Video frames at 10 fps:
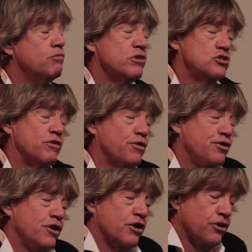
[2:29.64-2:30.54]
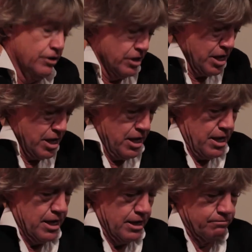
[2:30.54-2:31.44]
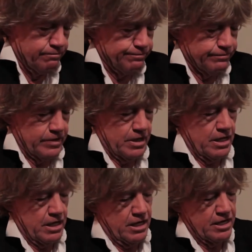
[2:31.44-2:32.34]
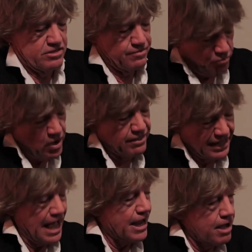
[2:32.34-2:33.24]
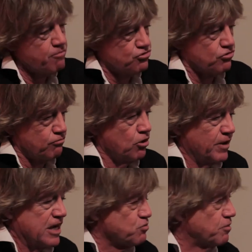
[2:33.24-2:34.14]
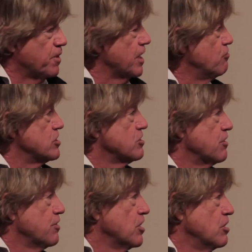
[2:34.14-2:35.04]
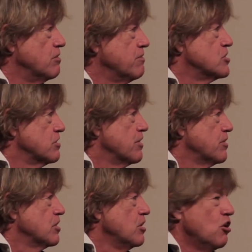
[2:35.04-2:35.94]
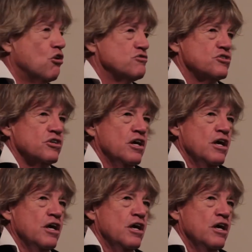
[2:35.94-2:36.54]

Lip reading: Richard III, and it's where the gag comes from. Robin Askwith played Richard III and Richard III lost.